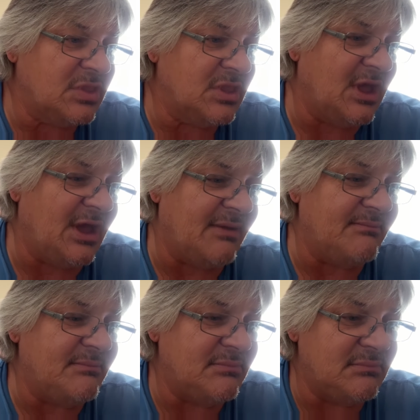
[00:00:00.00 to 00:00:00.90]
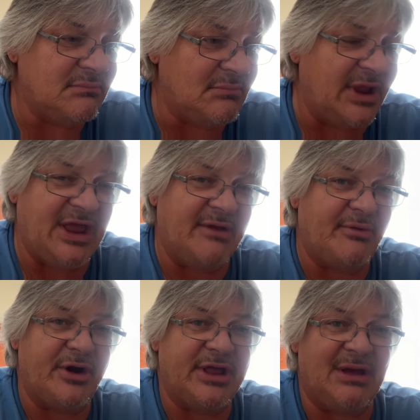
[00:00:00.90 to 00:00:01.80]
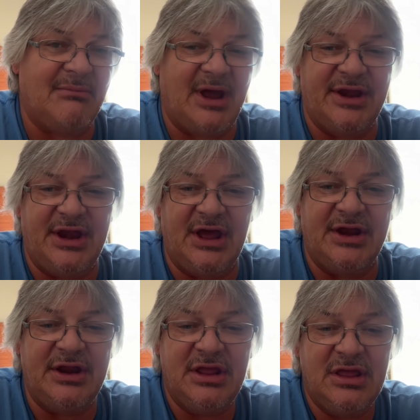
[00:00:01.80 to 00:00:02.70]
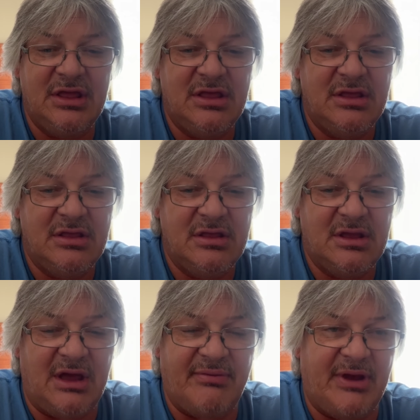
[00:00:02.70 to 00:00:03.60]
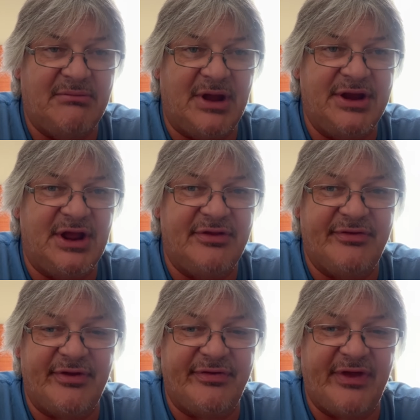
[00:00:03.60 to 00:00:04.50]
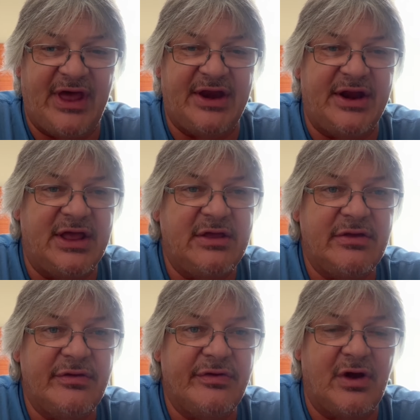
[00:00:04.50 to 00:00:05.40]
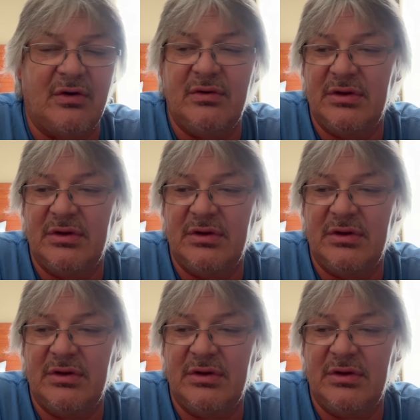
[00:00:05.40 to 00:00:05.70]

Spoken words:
I've already got mine done. I've had mine done since Saturday, so